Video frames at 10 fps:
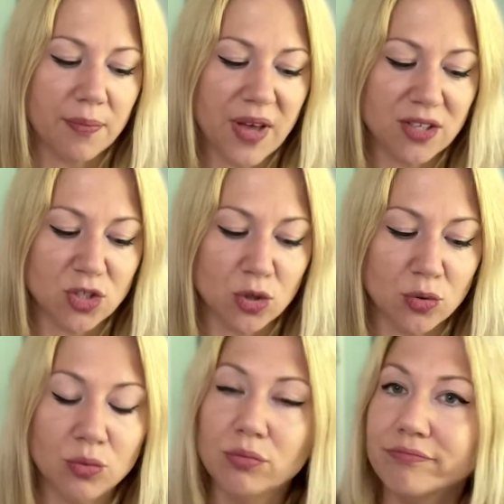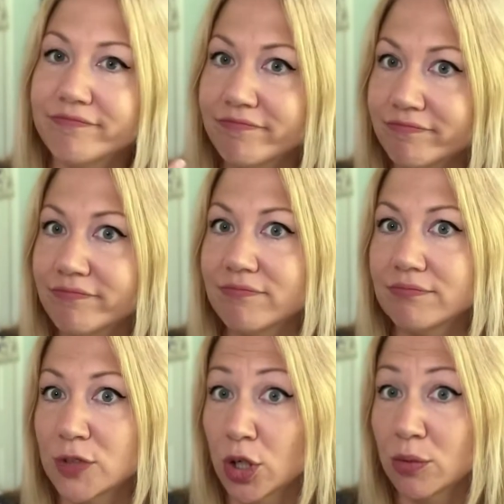as you
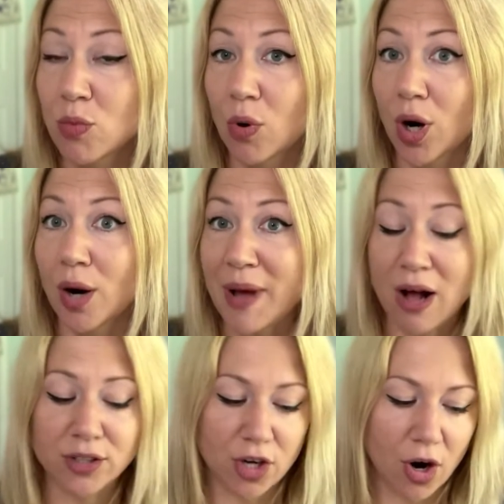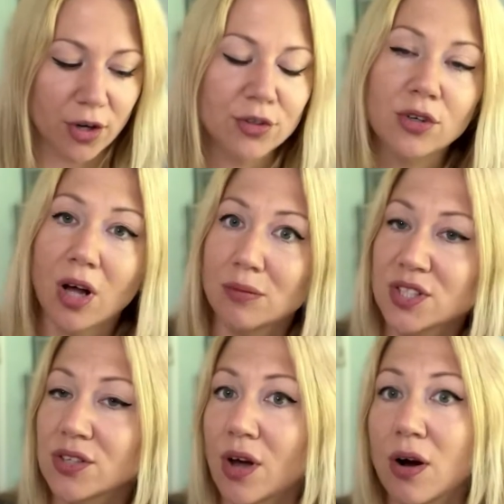learn more about yarn, you'll come
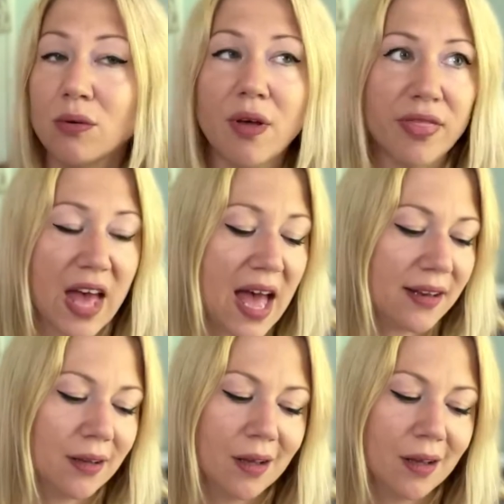to know that,